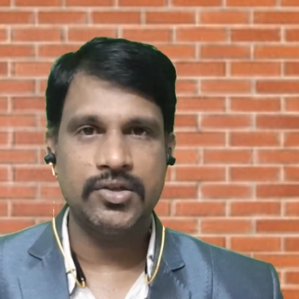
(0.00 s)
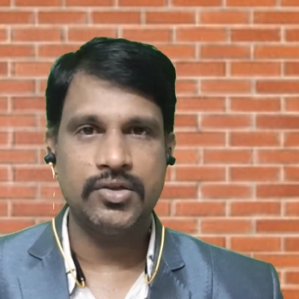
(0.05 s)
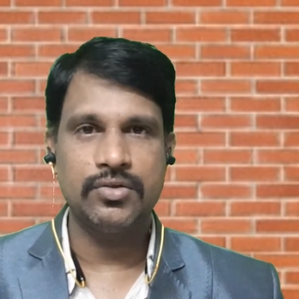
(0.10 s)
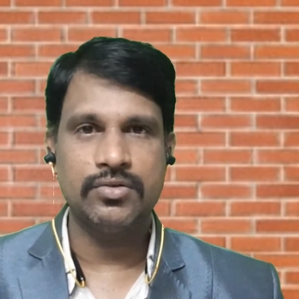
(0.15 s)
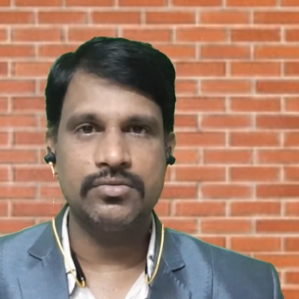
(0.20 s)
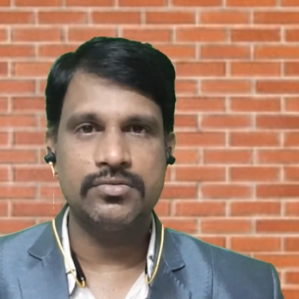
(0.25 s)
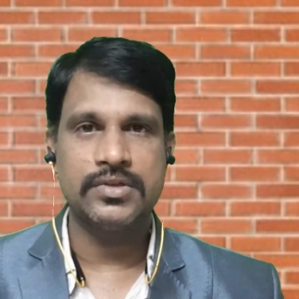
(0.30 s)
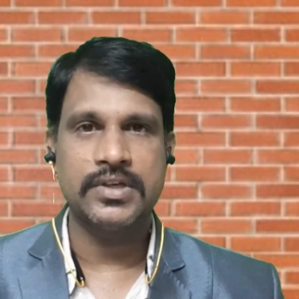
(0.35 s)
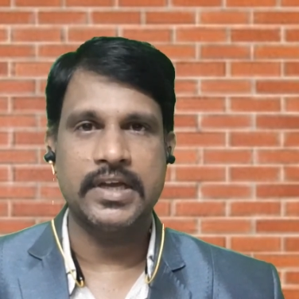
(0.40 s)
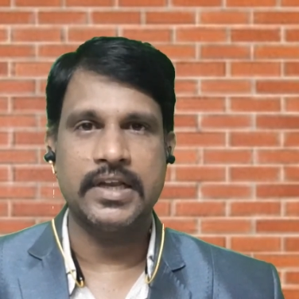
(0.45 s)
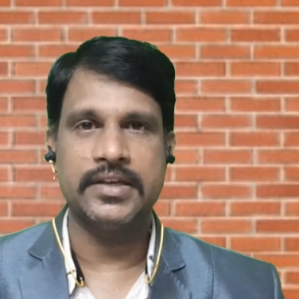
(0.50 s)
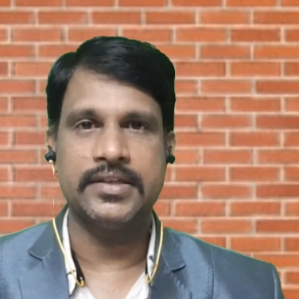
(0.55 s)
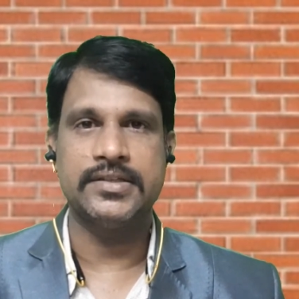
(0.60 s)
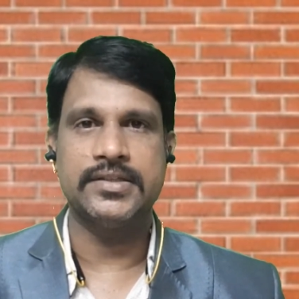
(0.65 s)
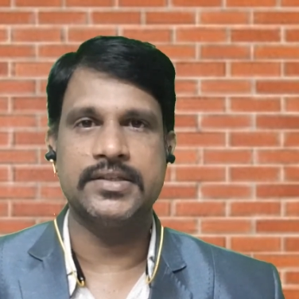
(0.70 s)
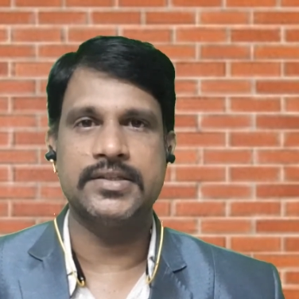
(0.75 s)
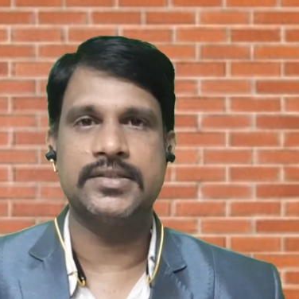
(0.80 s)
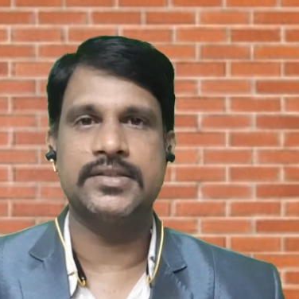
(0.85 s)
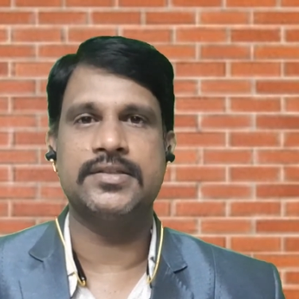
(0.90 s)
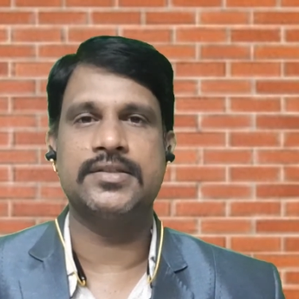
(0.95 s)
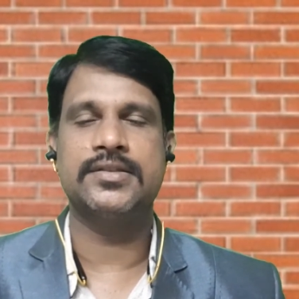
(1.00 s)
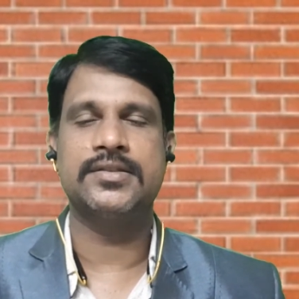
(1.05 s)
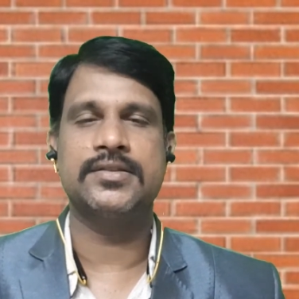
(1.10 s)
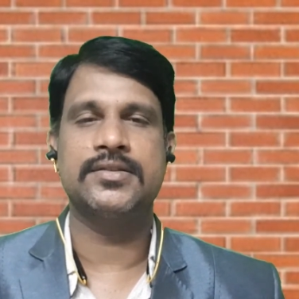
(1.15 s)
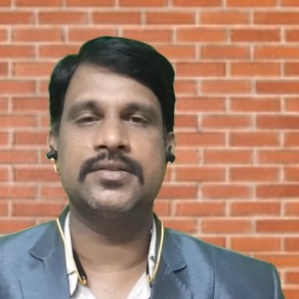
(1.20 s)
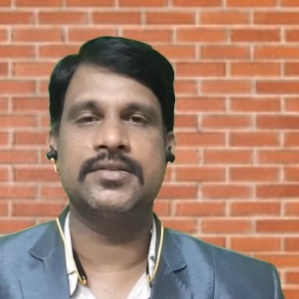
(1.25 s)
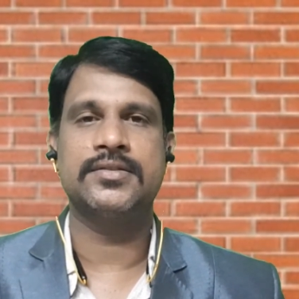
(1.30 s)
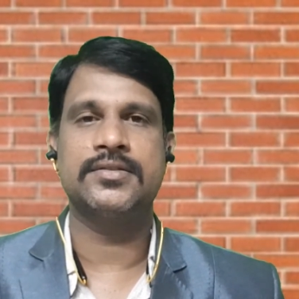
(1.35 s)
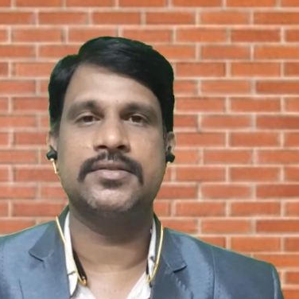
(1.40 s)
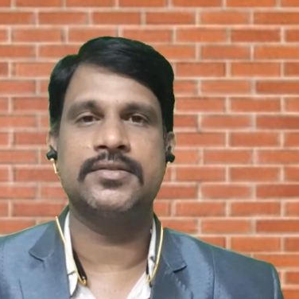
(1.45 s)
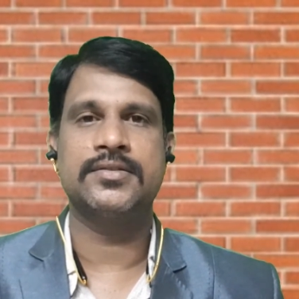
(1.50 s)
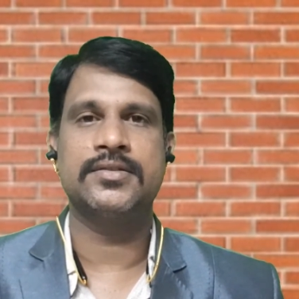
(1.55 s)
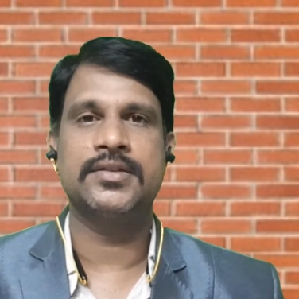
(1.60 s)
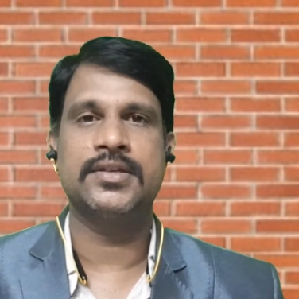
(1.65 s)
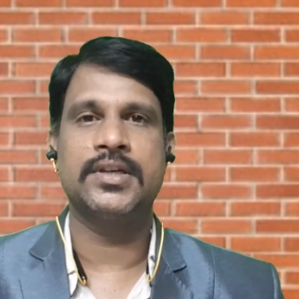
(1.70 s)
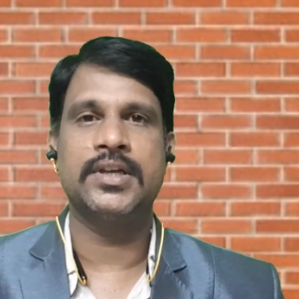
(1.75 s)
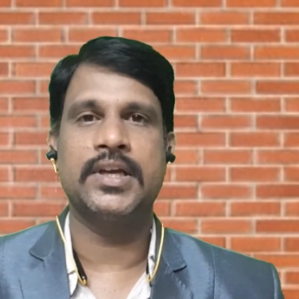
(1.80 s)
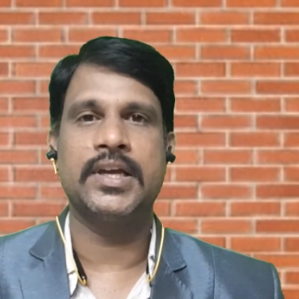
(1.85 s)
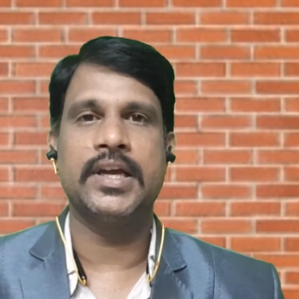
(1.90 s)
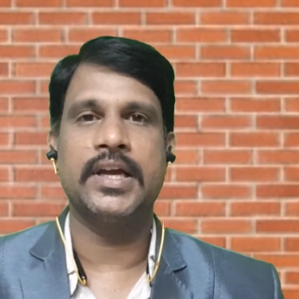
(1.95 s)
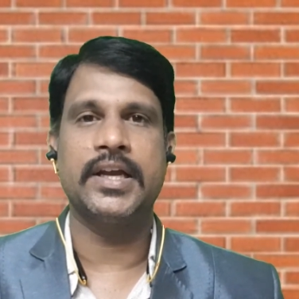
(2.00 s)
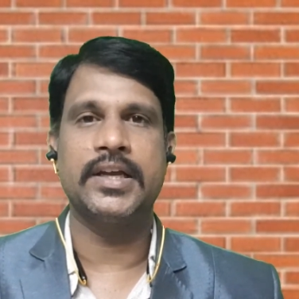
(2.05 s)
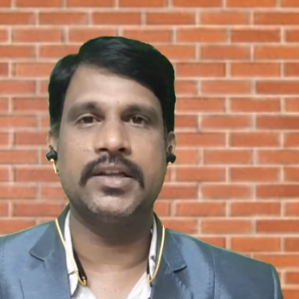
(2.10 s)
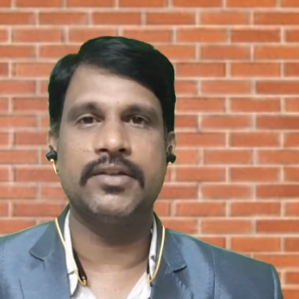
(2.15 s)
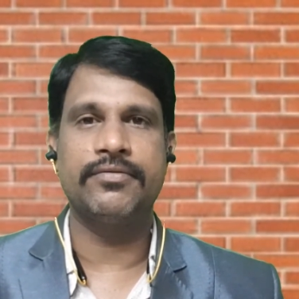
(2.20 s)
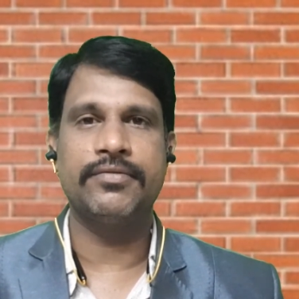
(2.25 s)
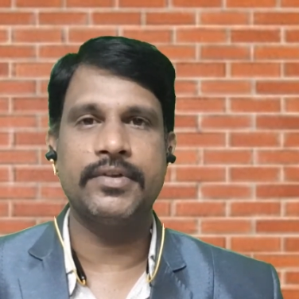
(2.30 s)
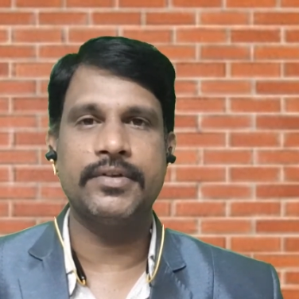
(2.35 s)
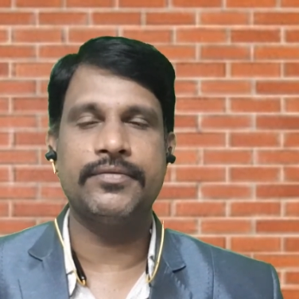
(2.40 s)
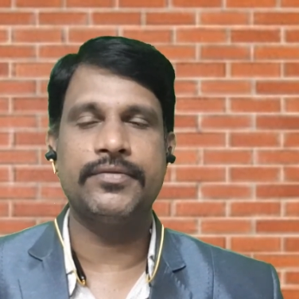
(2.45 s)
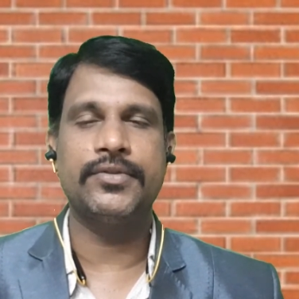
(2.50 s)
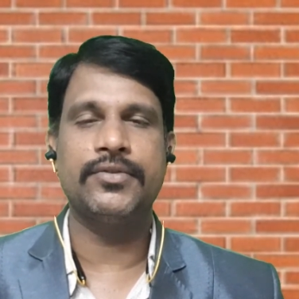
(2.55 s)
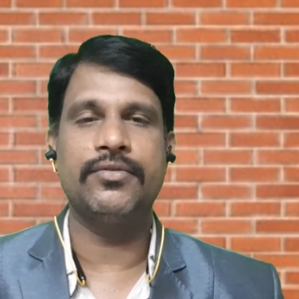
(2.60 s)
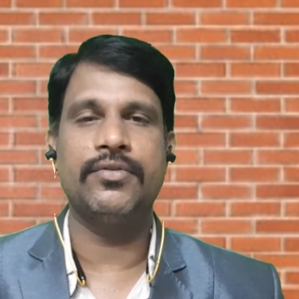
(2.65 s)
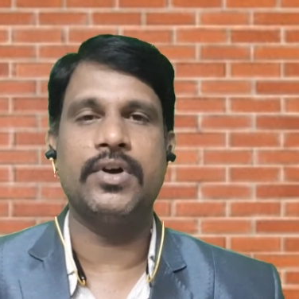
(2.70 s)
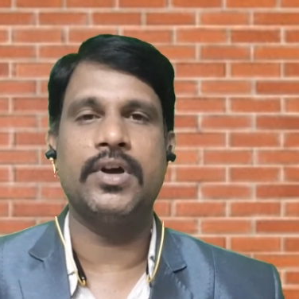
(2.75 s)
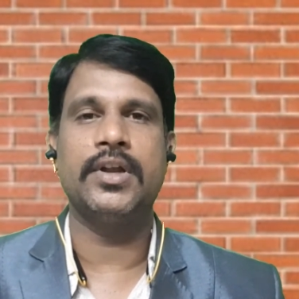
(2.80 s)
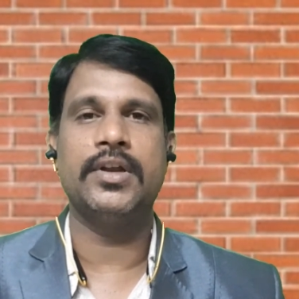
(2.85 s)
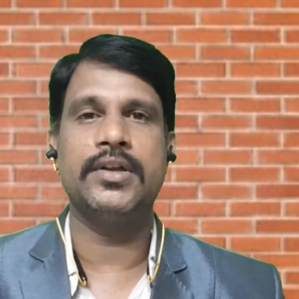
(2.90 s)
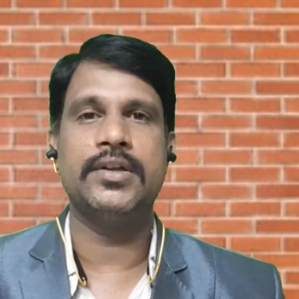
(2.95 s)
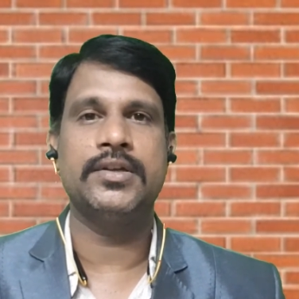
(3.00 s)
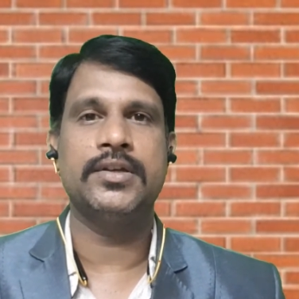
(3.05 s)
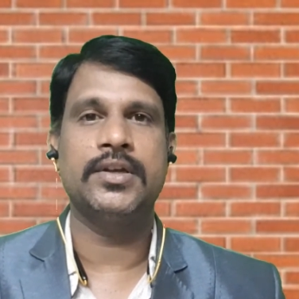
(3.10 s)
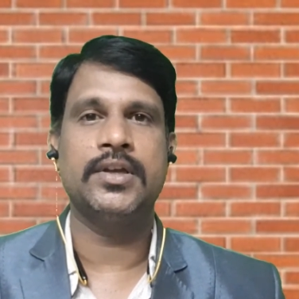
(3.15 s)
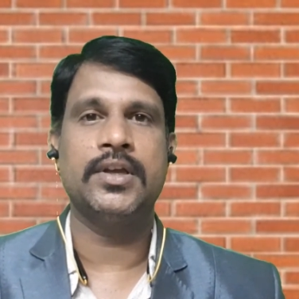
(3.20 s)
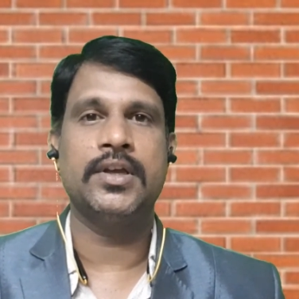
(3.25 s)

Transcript: new challenges. And the fifth one,